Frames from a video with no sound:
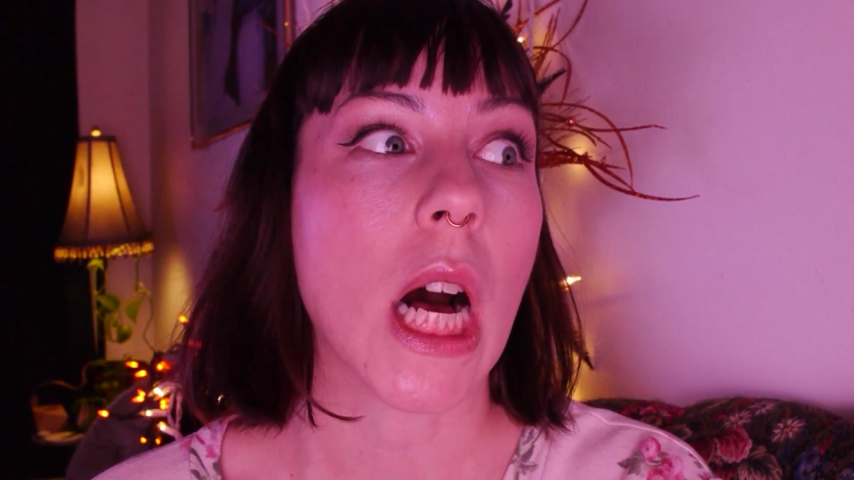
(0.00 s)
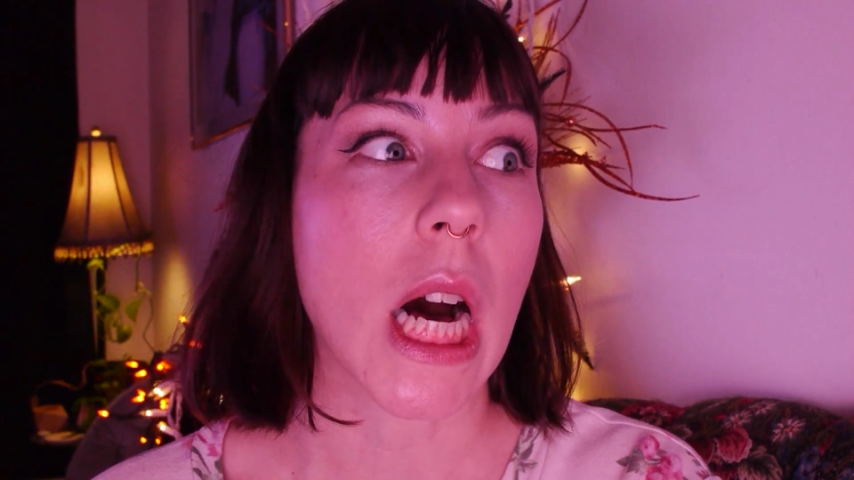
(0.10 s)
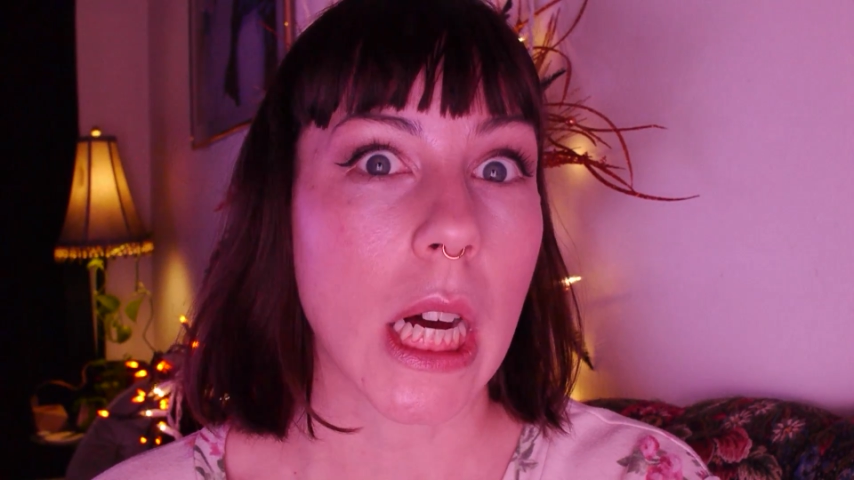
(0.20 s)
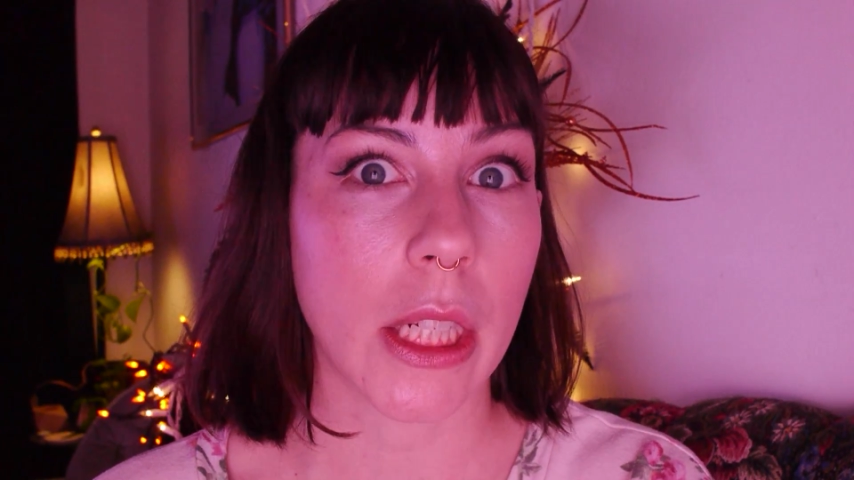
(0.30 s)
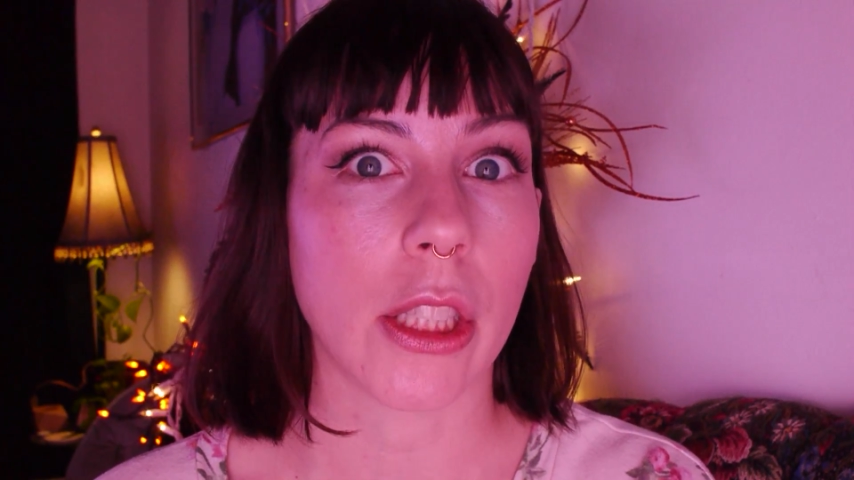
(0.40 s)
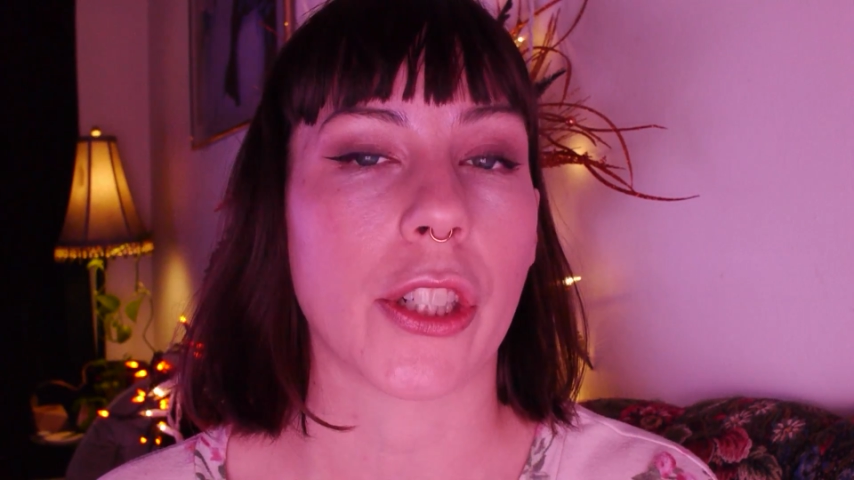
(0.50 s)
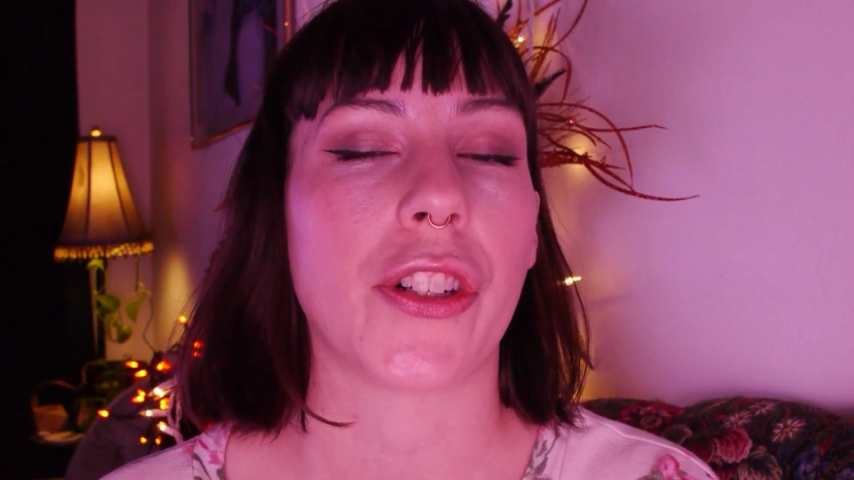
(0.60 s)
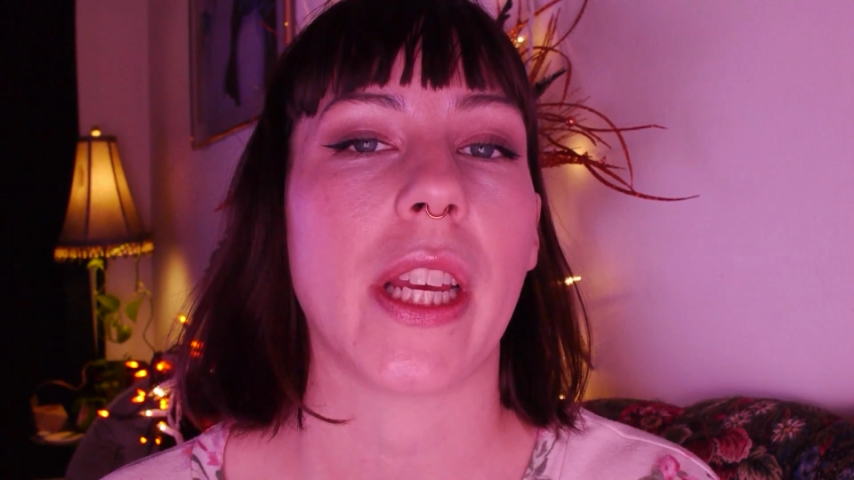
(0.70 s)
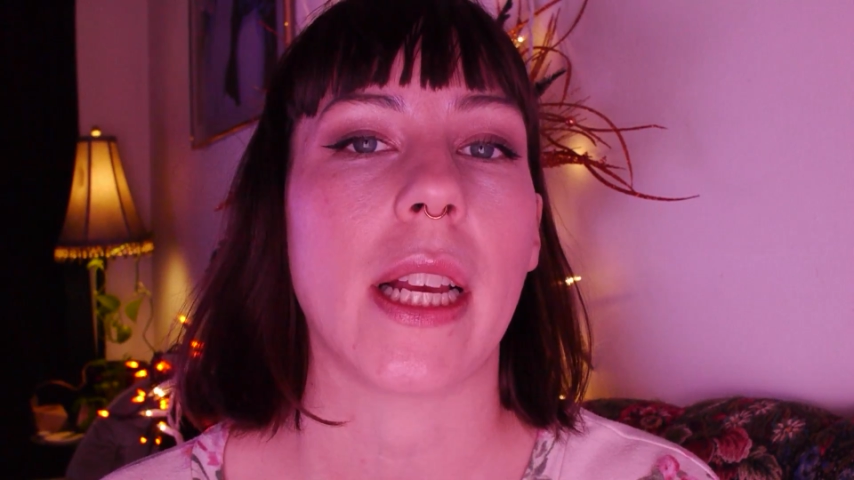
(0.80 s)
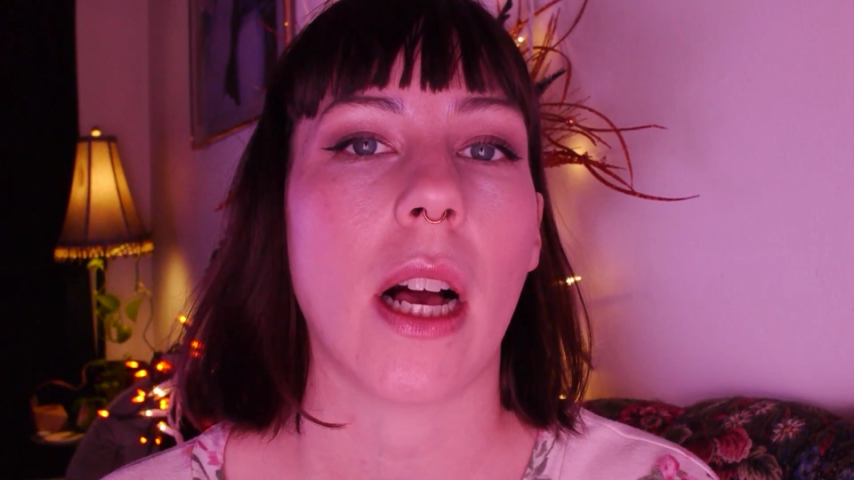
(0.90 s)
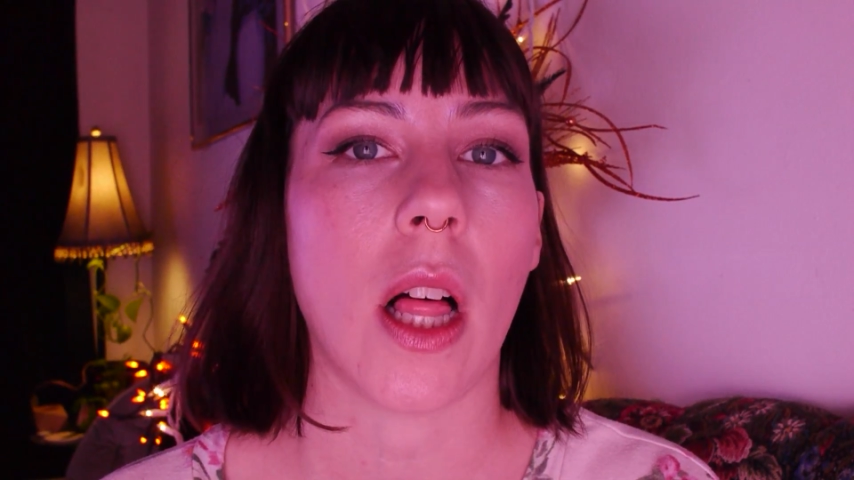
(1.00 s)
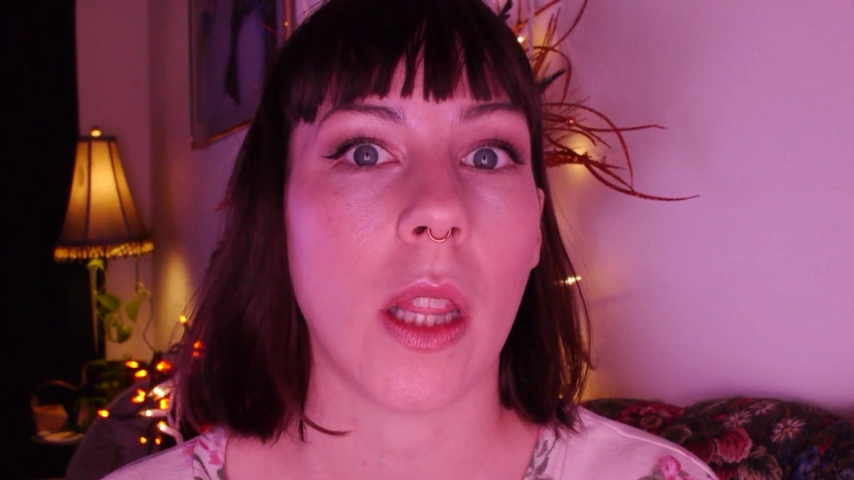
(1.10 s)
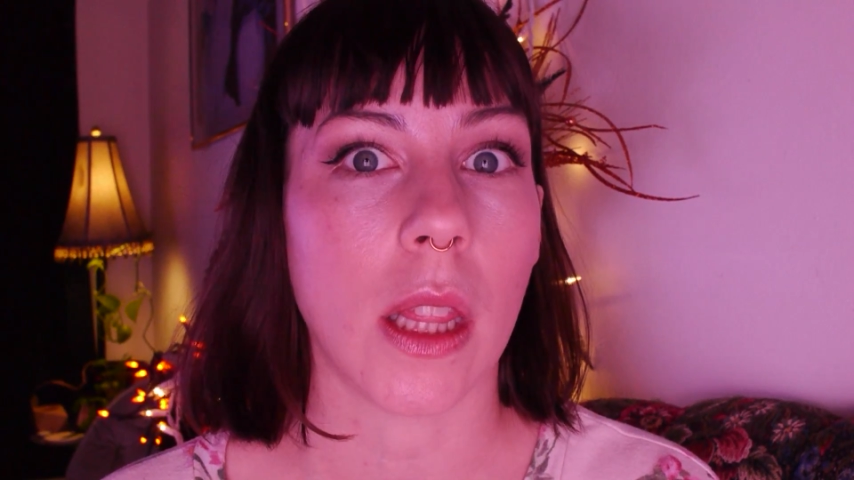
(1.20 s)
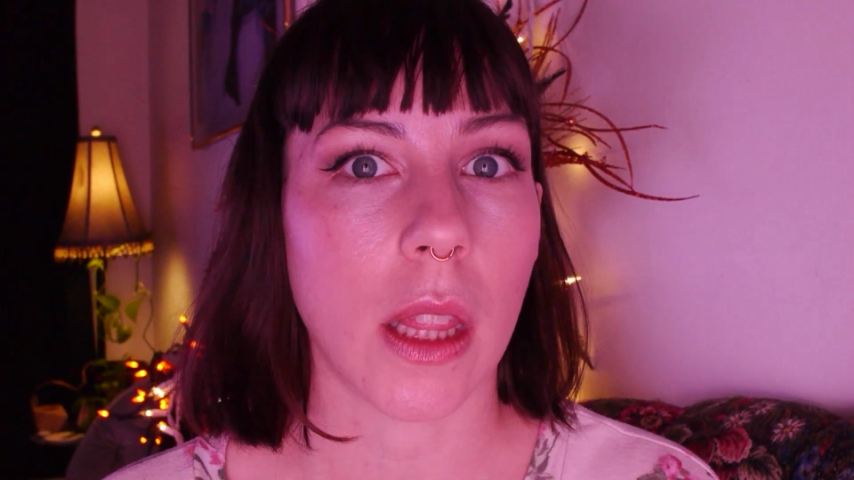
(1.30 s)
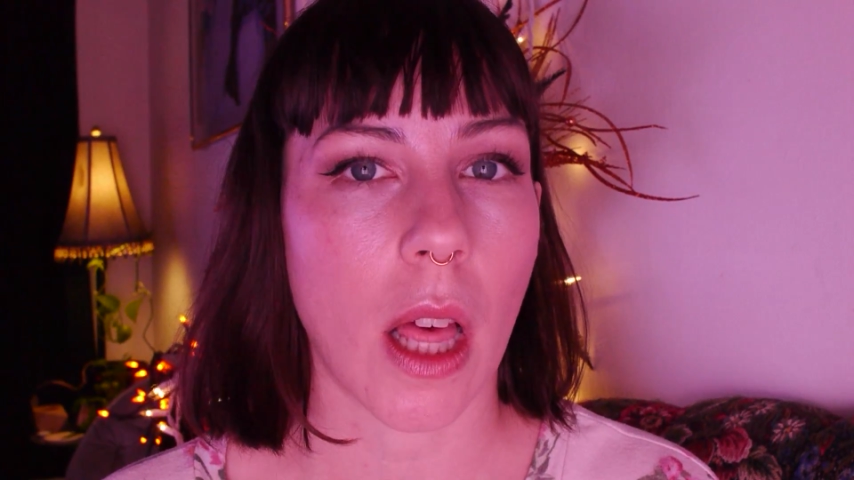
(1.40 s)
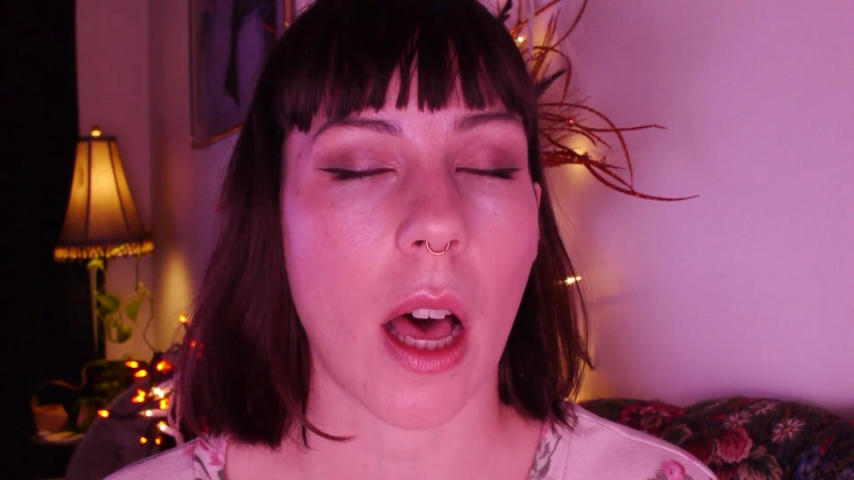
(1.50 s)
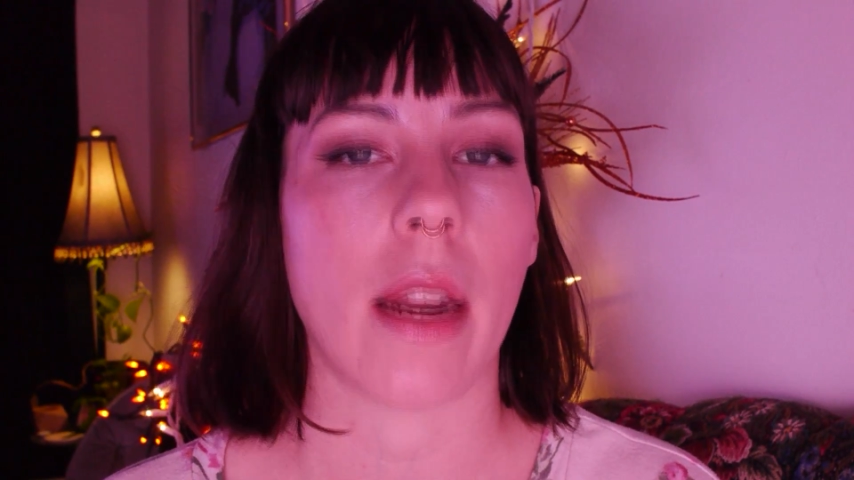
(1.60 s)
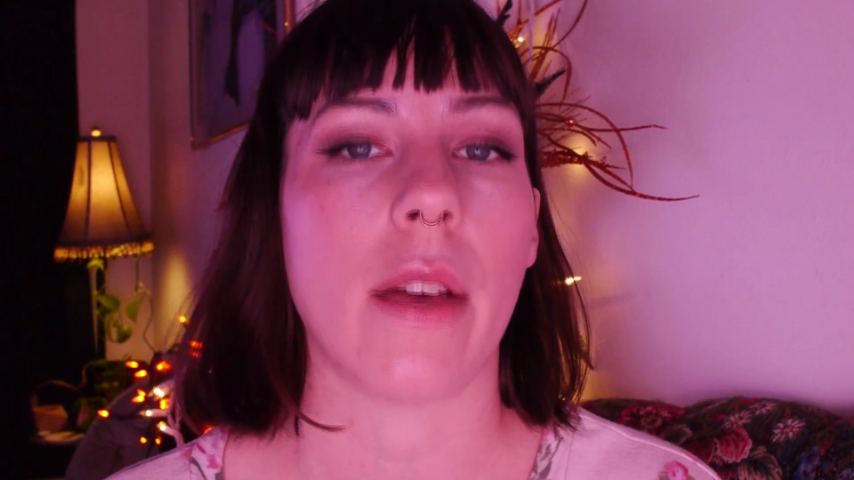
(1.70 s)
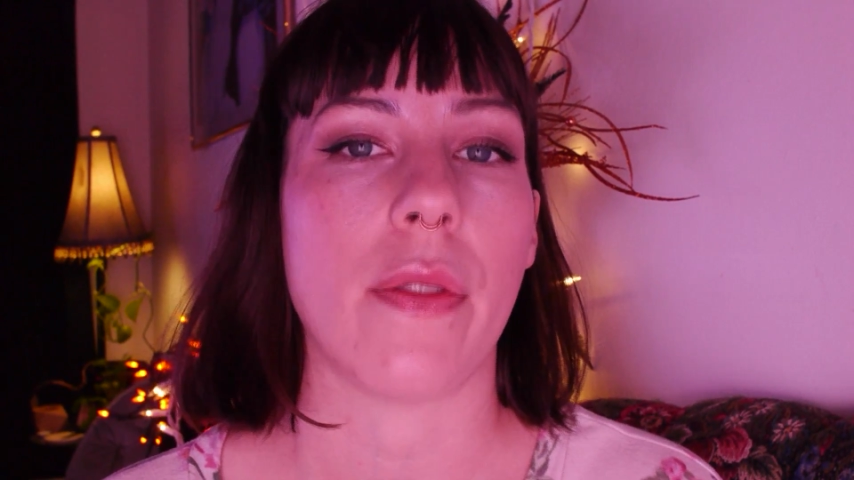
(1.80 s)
unlearning a lot